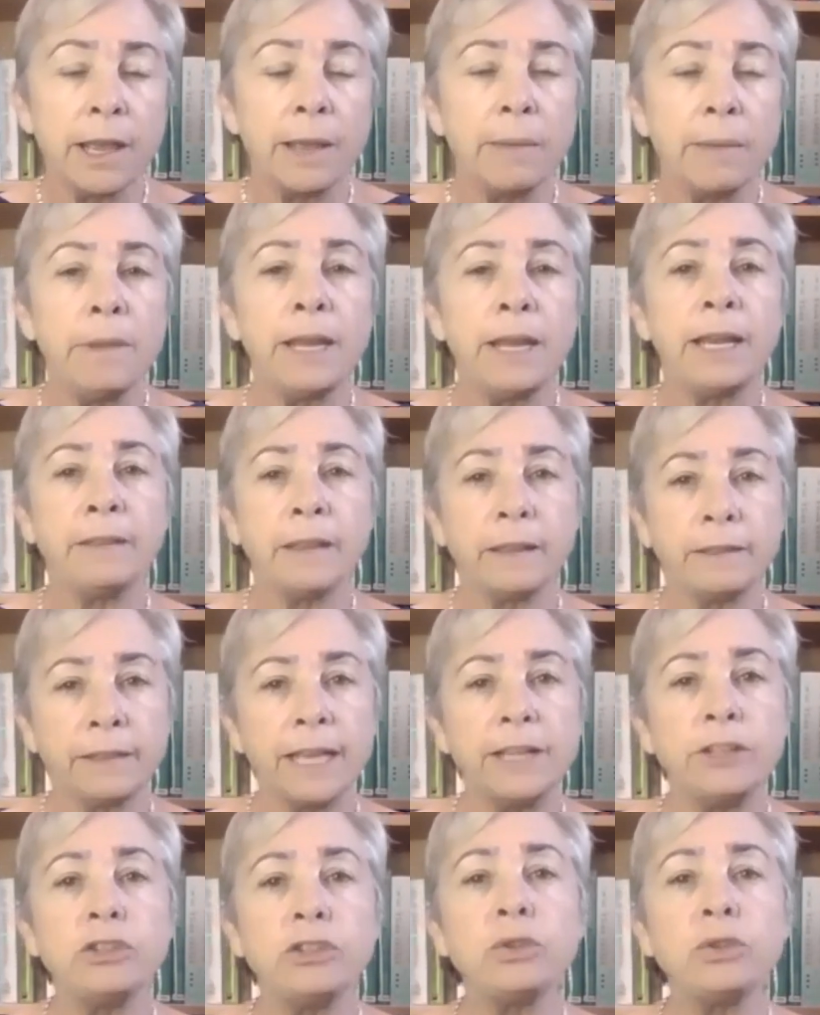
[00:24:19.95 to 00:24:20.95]
meaning that
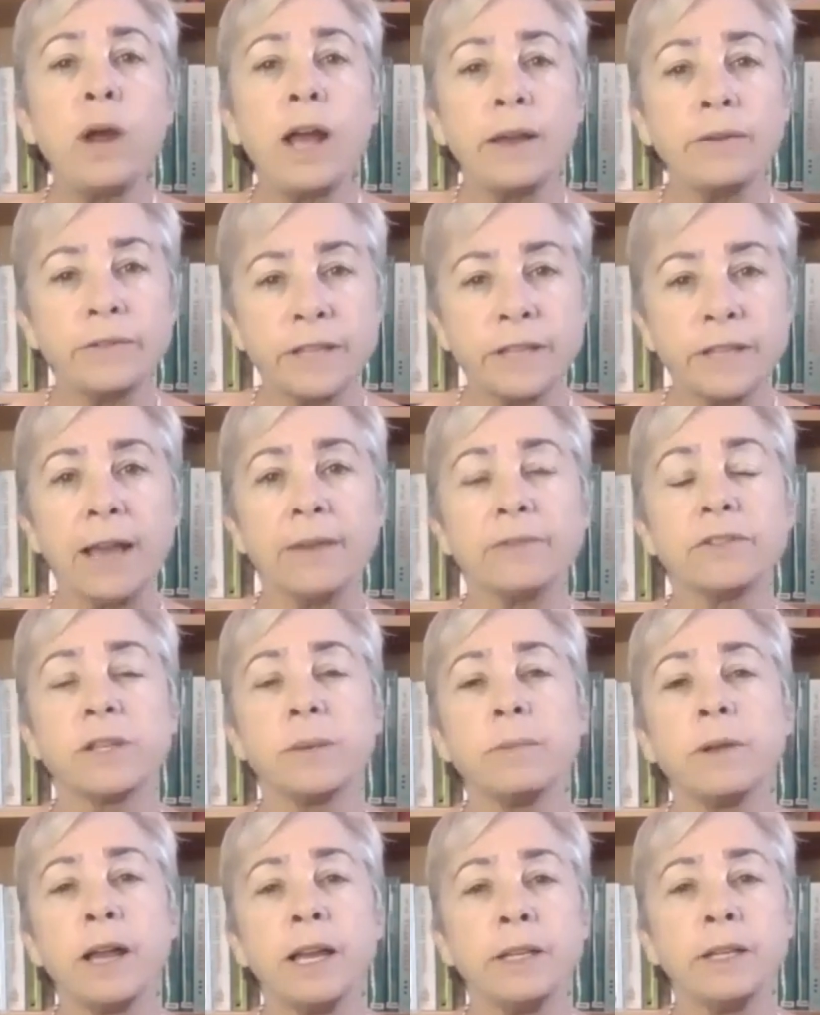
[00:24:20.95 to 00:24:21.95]
they do have to have
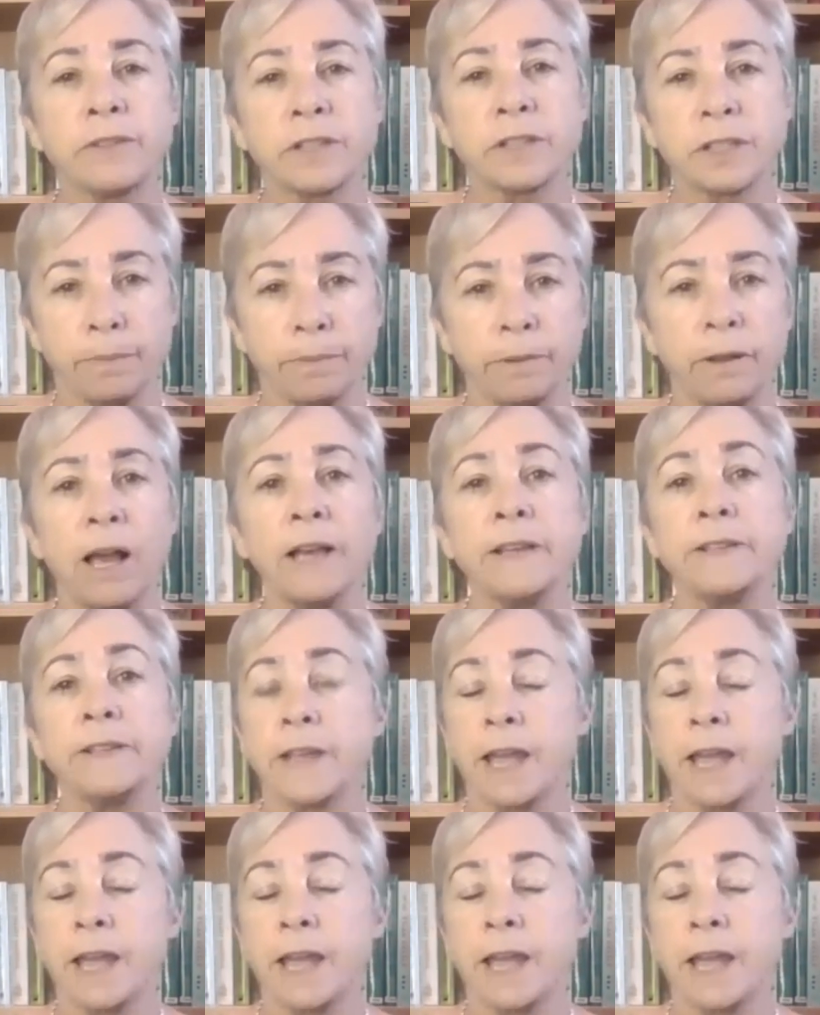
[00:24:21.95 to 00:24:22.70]
some kind of supplies.